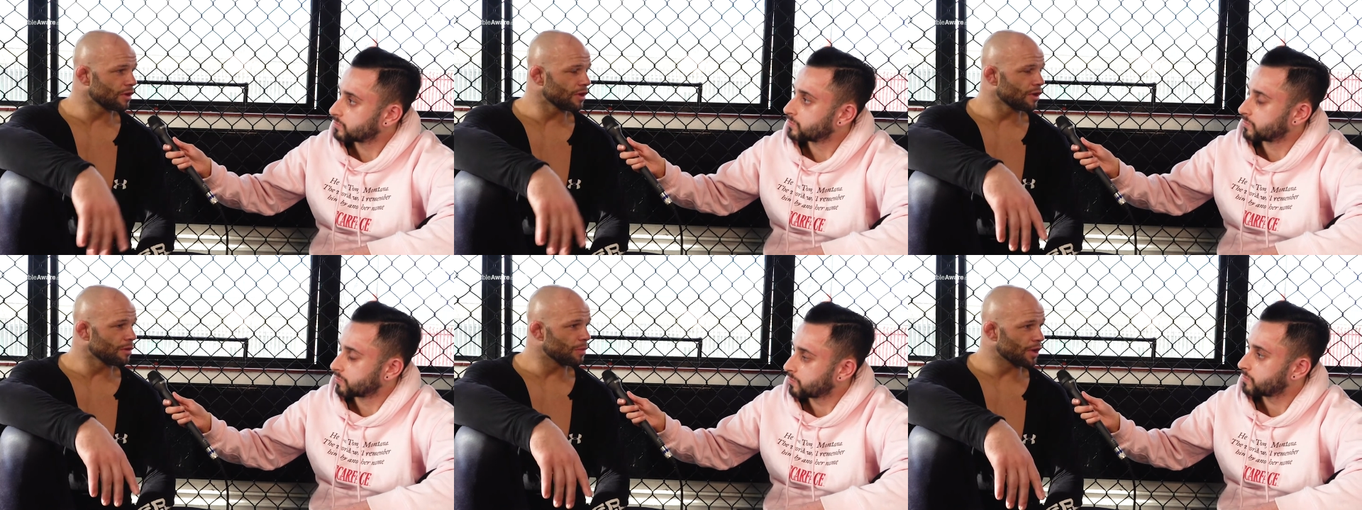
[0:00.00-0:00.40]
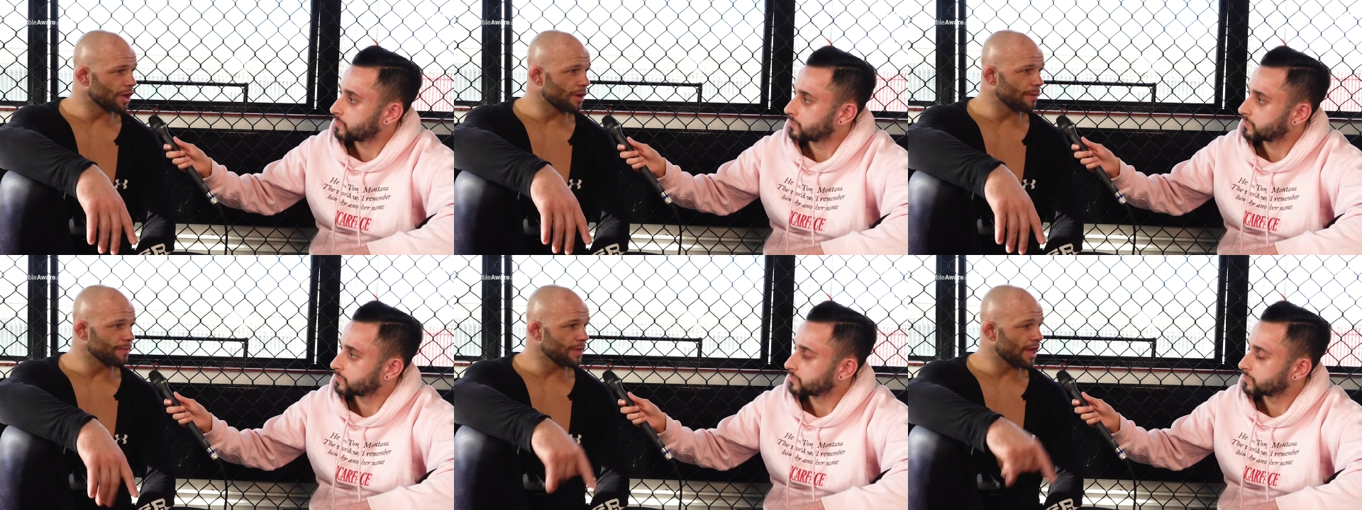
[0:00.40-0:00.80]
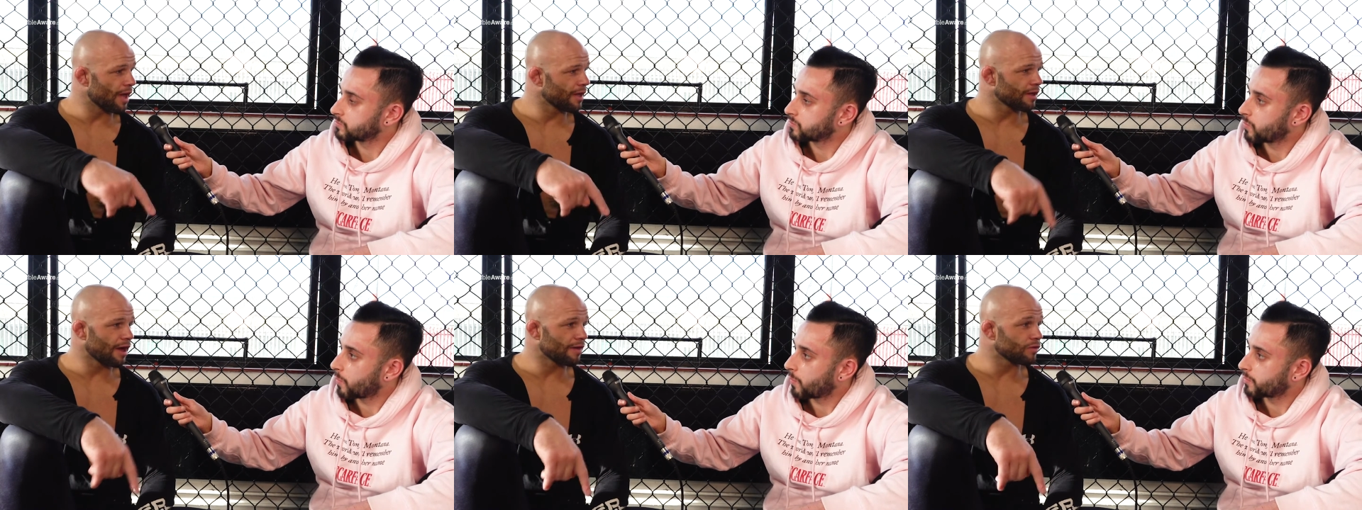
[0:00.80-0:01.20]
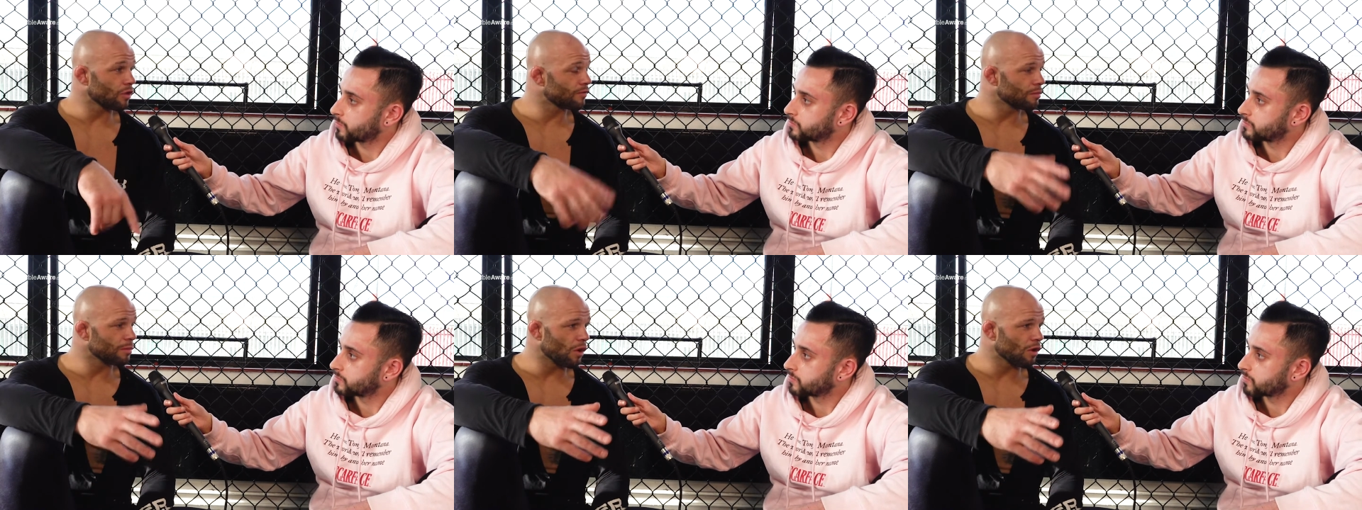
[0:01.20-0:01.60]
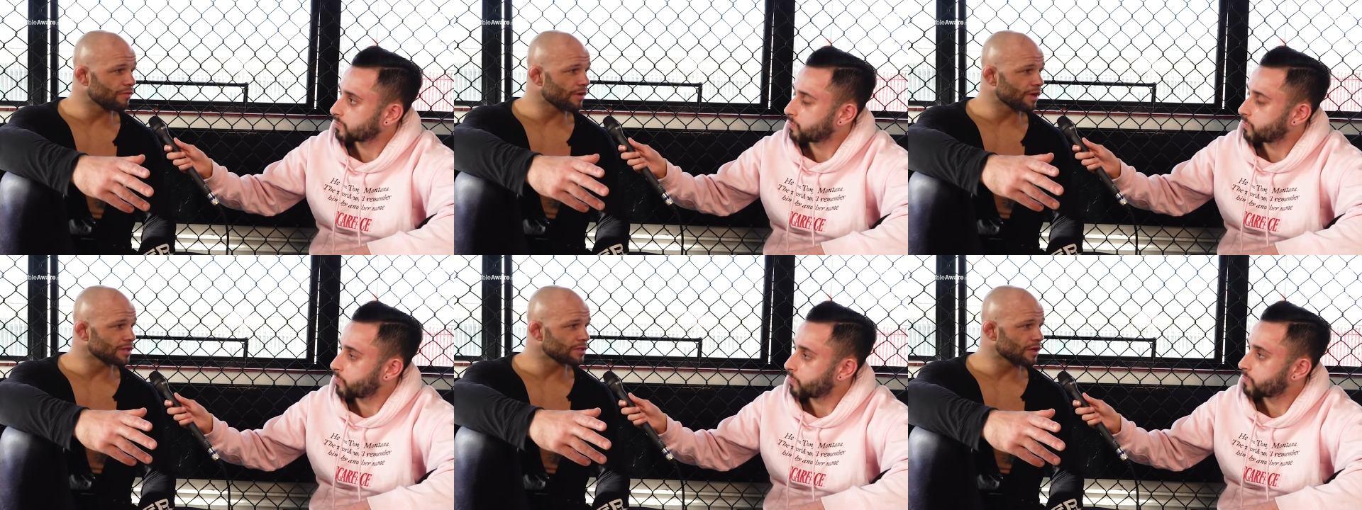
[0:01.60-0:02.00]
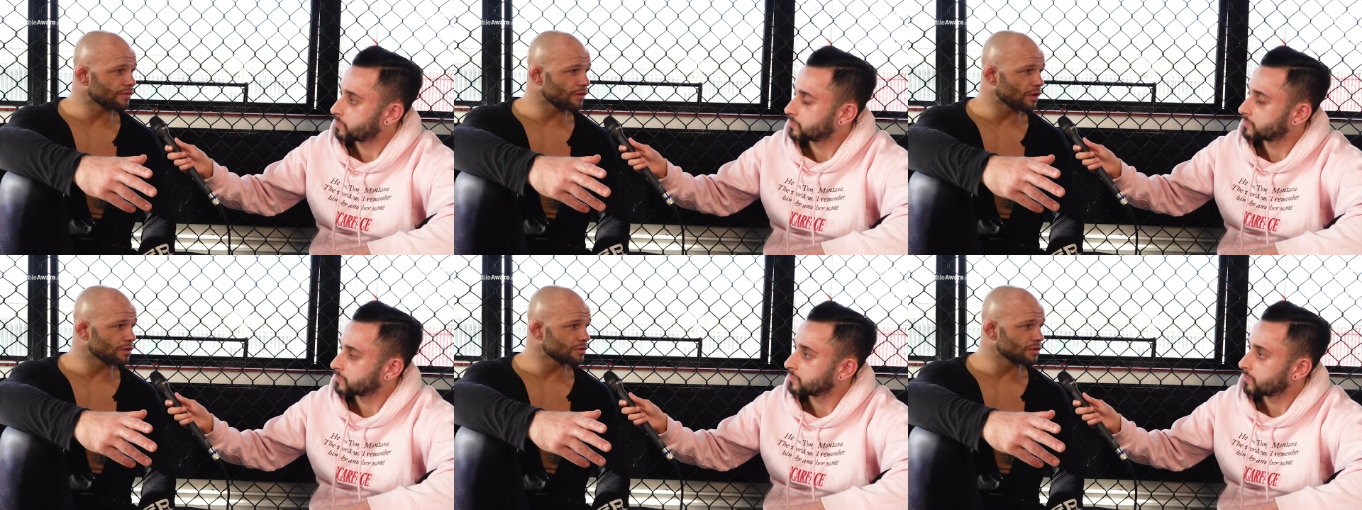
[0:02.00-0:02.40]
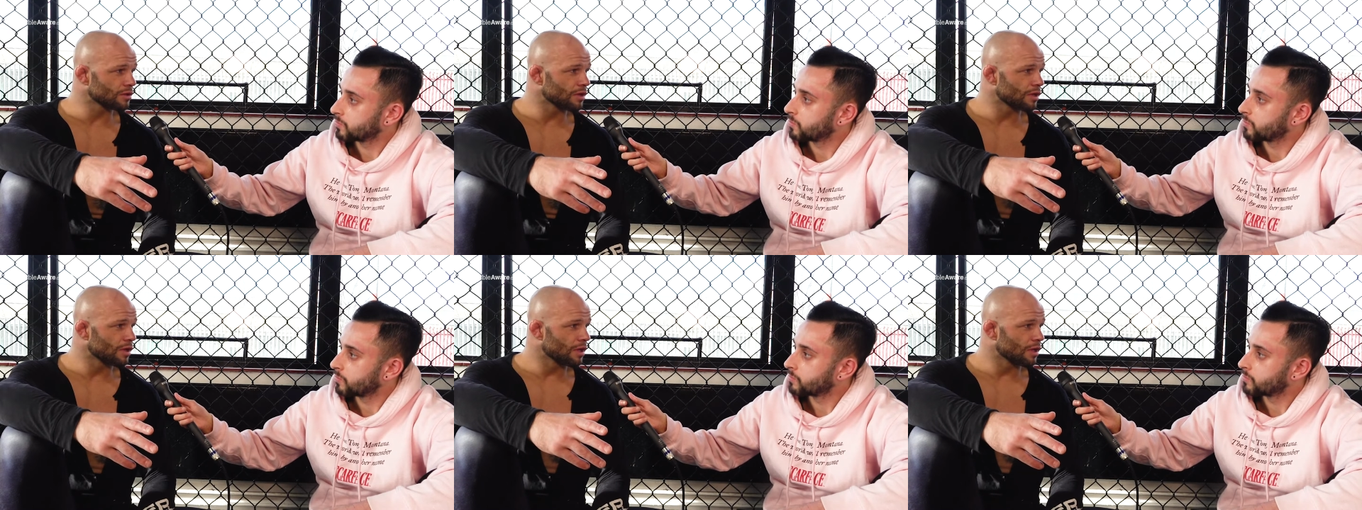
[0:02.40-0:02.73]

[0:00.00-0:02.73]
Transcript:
Speaker 1: Mm. But um, yeah, I've learned from both fights that I've lost.